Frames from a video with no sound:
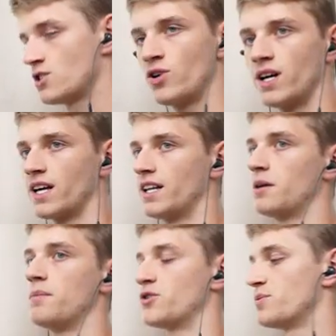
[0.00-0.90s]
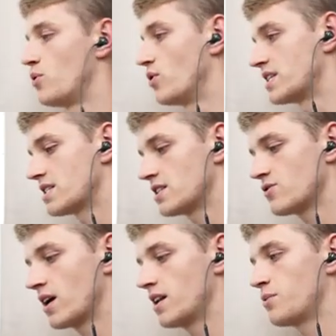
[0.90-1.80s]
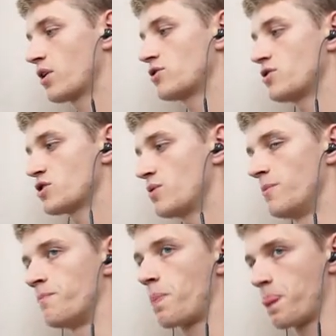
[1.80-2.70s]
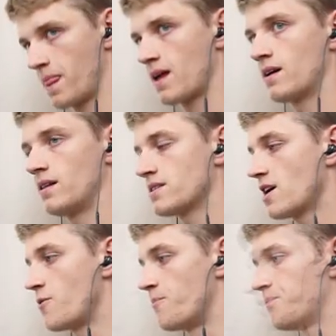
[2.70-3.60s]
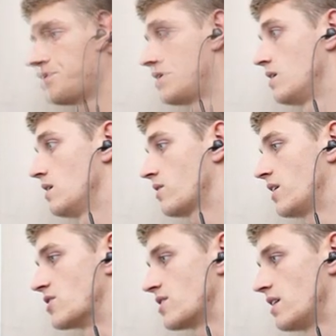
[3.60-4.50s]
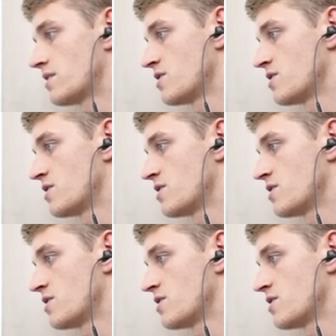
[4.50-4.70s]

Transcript: try and get the amount of points, and try and get the plug-ins yours as well. Let's go. Okay, so yeah, let's